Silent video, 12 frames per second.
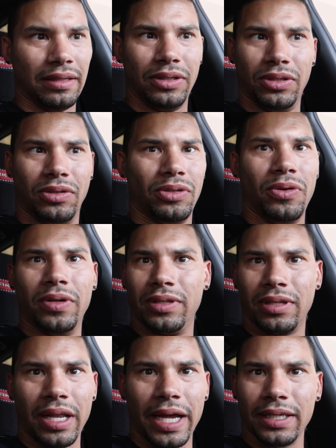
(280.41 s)
and just tune it
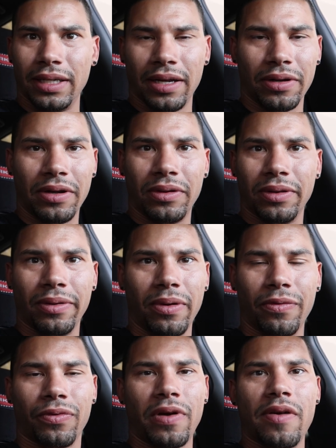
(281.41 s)
to, like, I don't know, a little
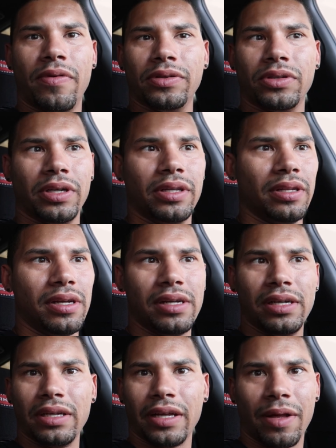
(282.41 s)
over five hundred,
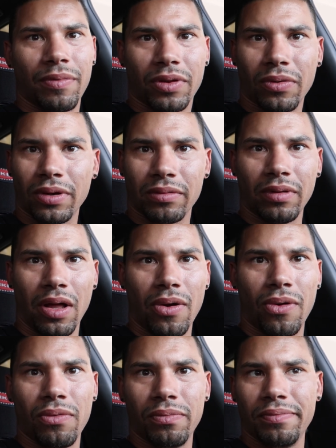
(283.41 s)
keep the torque
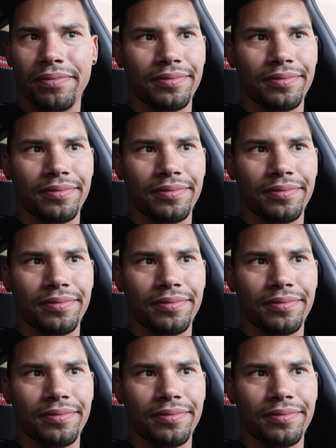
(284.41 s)
low,